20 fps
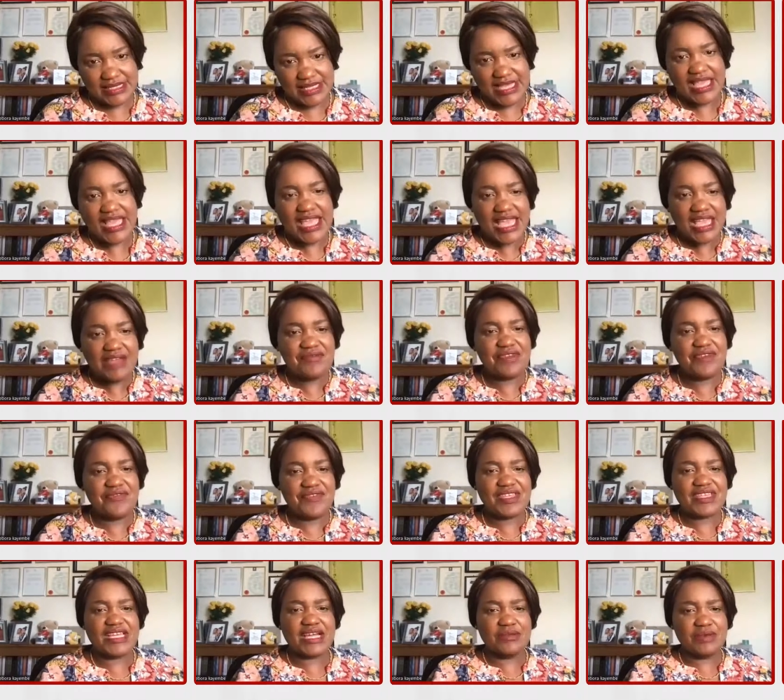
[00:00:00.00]

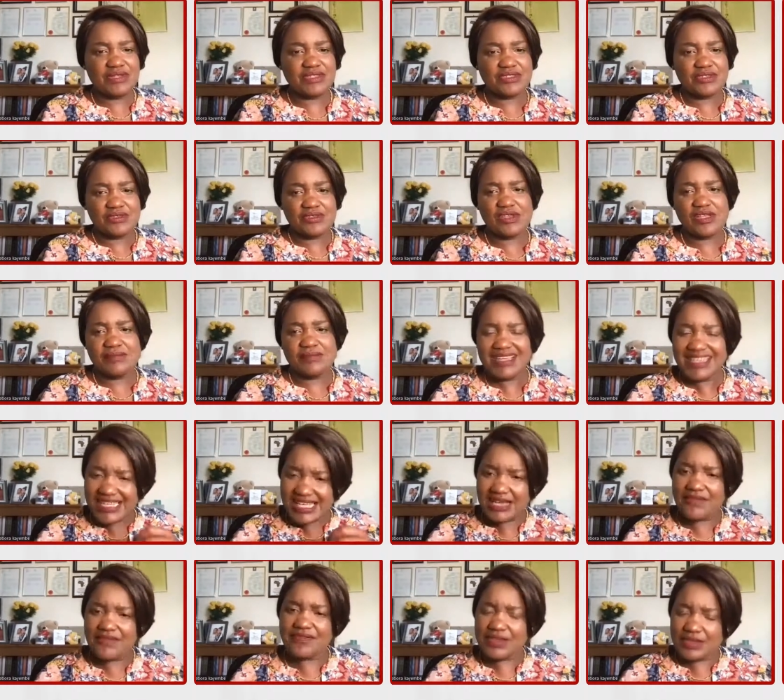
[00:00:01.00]
Everything I want to do in my
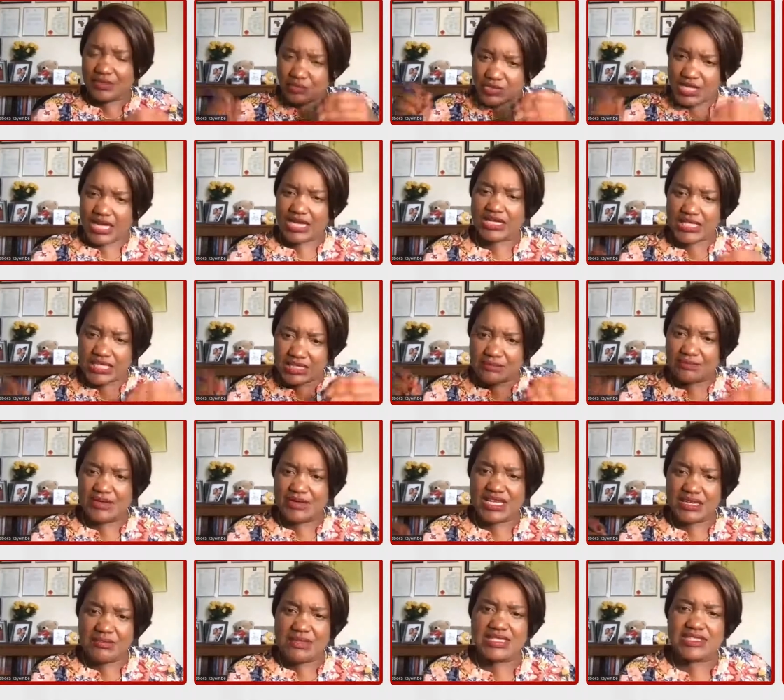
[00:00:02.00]
life that can
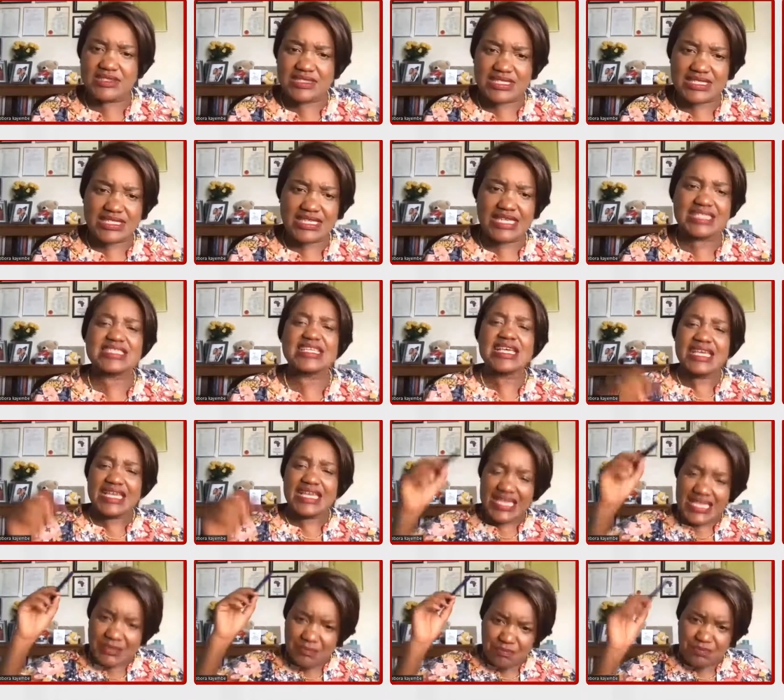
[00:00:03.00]
bring me success,
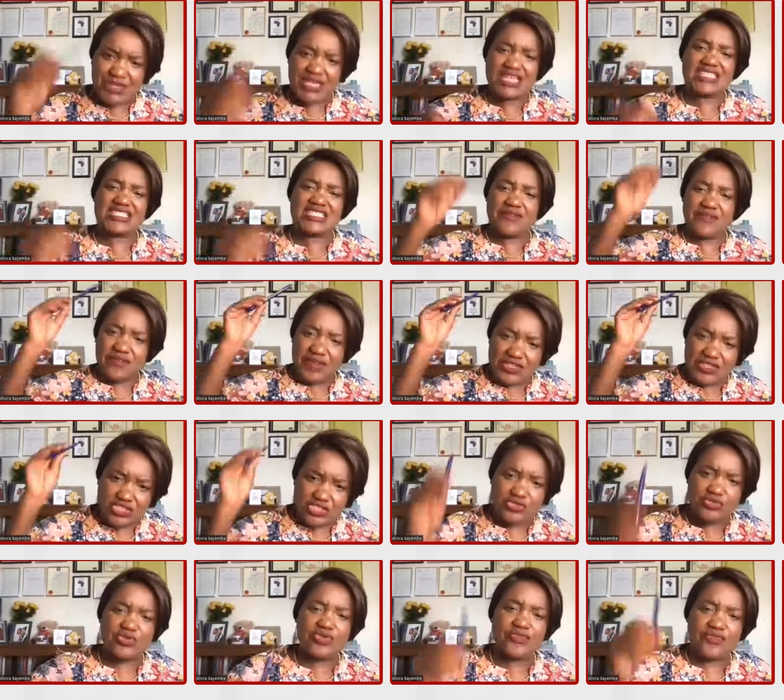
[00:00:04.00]
it brings a
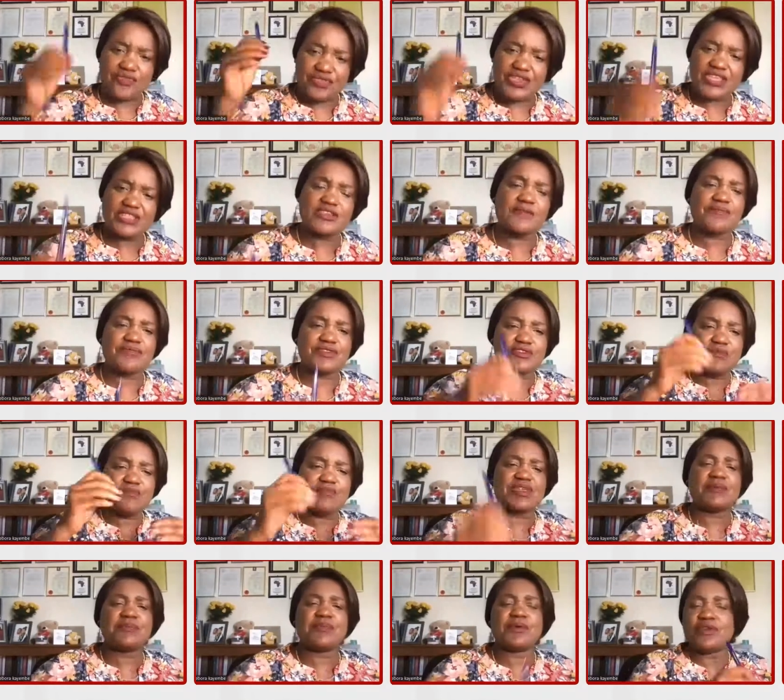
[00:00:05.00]
true freedom to
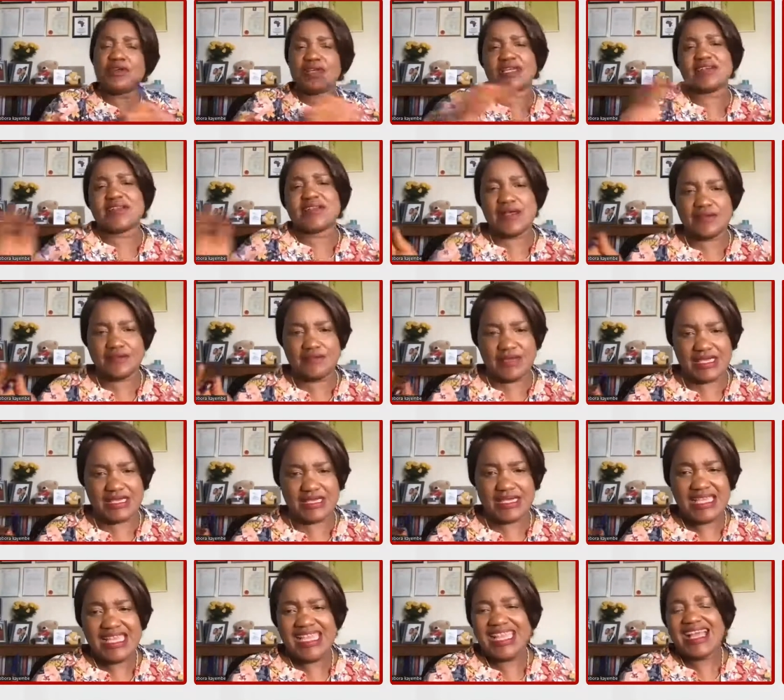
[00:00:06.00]
people around me.
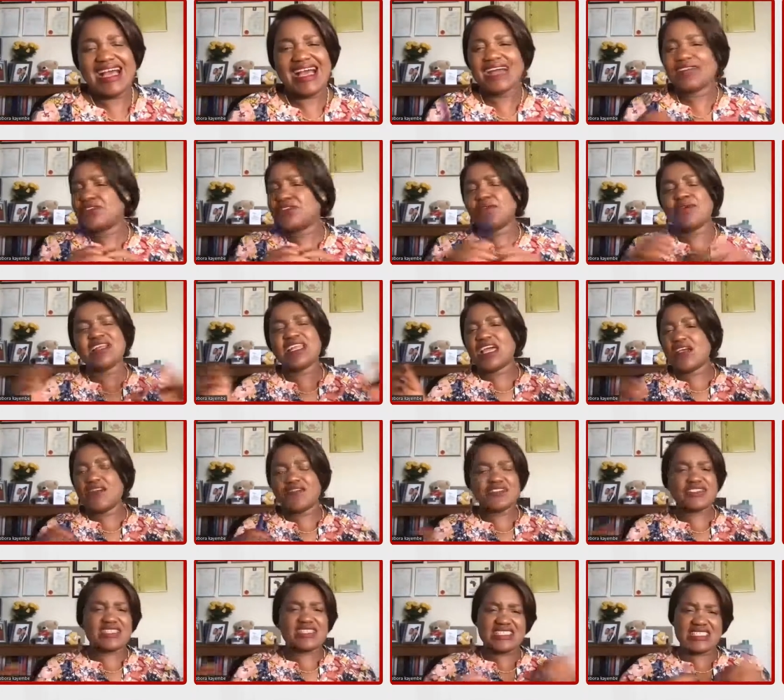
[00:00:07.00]
I don't want to have
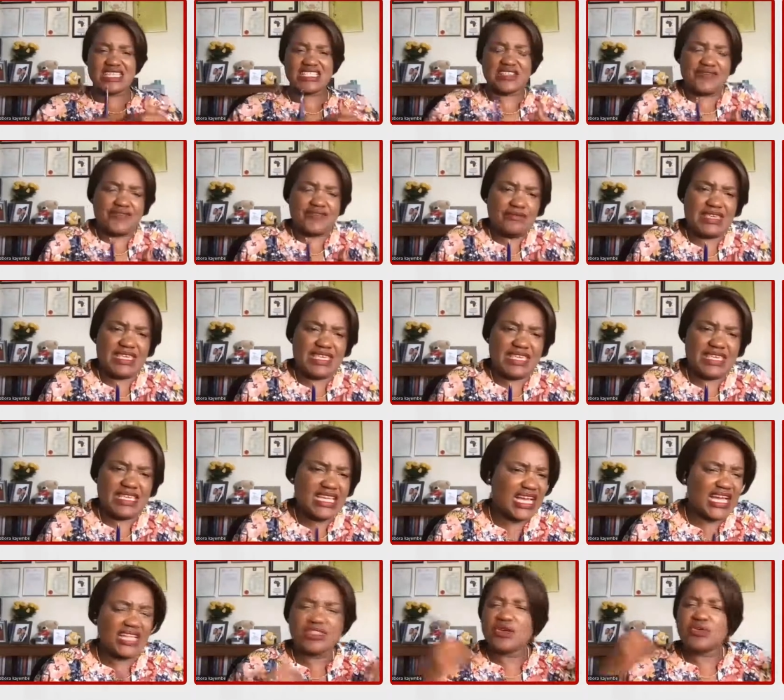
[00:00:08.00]
success for me.
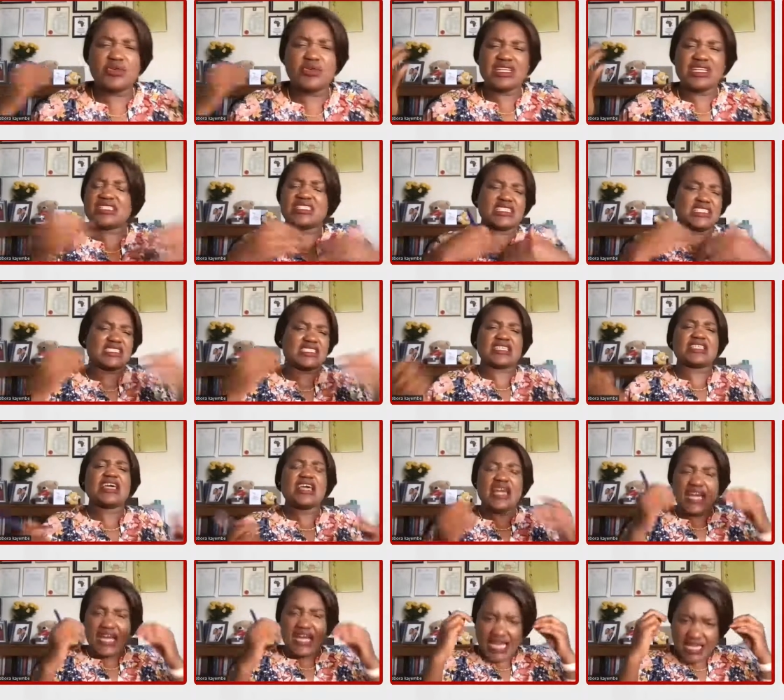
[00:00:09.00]
I don't want a success.
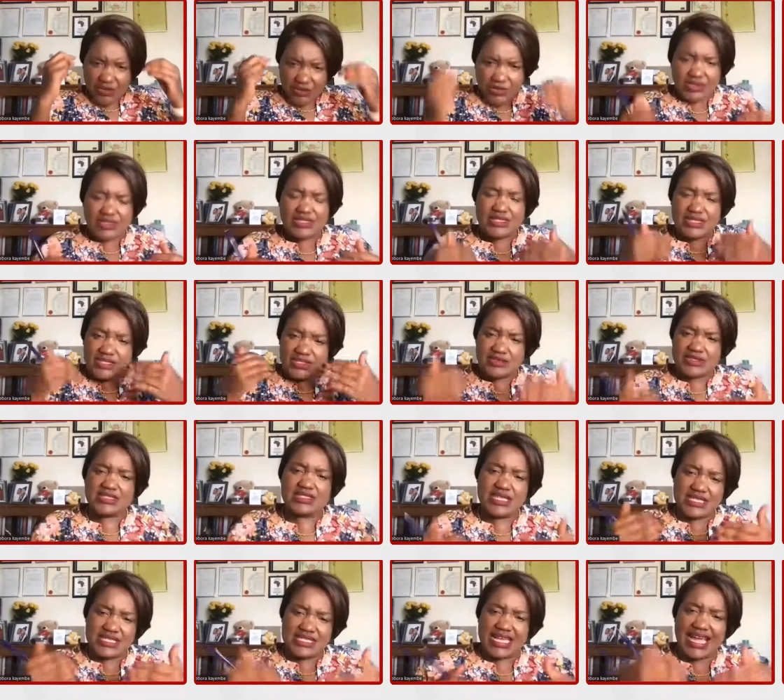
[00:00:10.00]
I want the
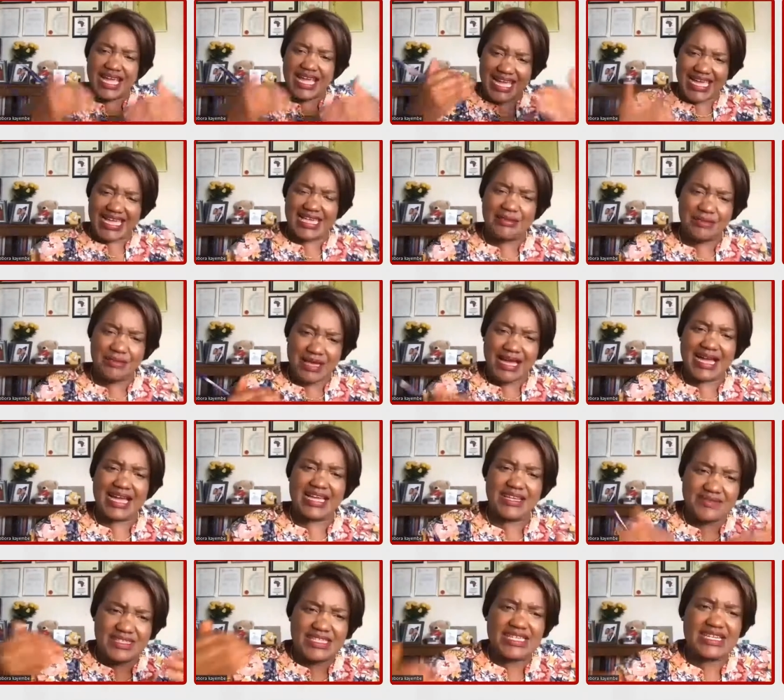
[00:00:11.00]
success that I
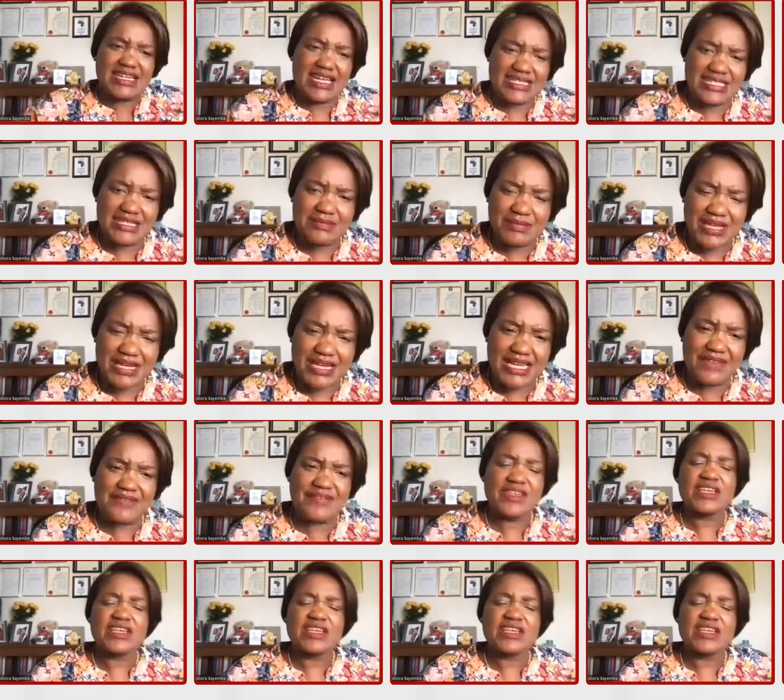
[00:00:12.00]
realize in my life